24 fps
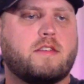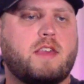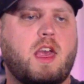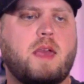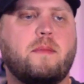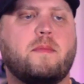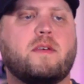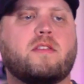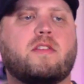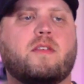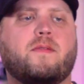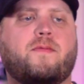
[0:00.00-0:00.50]

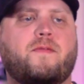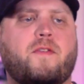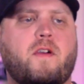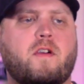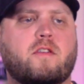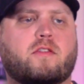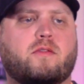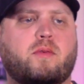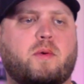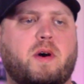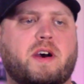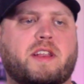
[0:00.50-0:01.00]
Same as the
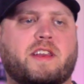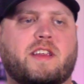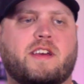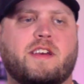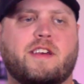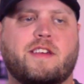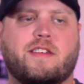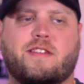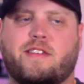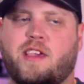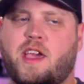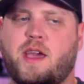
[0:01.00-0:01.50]
first one.
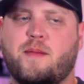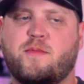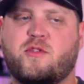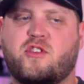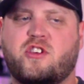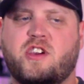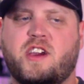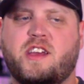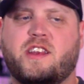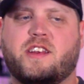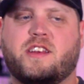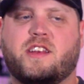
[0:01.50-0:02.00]
Same
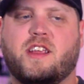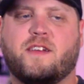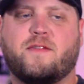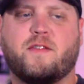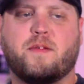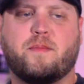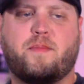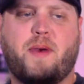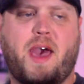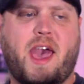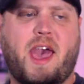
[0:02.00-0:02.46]
sh**. different